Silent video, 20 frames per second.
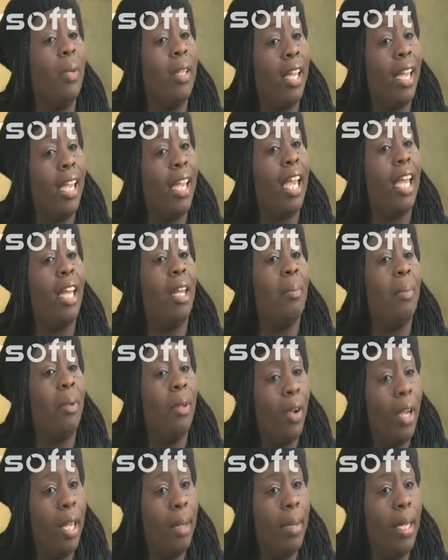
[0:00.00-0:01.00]
When they gain
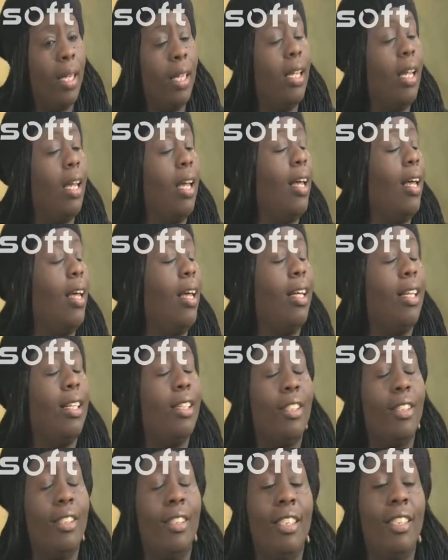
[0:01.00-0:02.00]
employment,
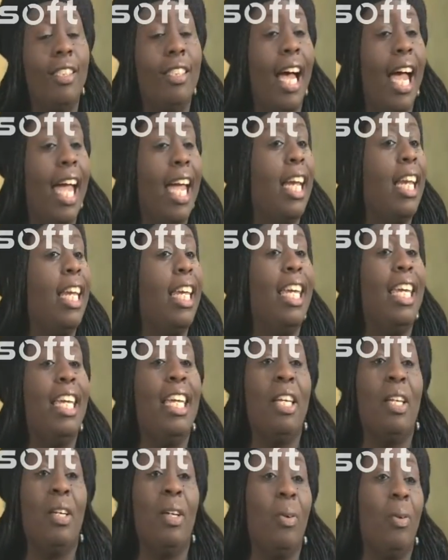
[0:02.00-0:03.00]

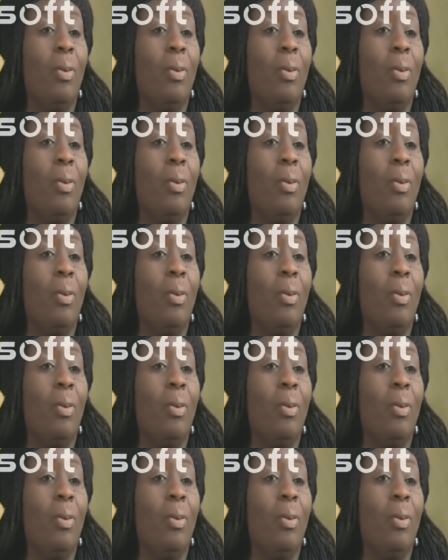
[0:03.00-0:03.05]
society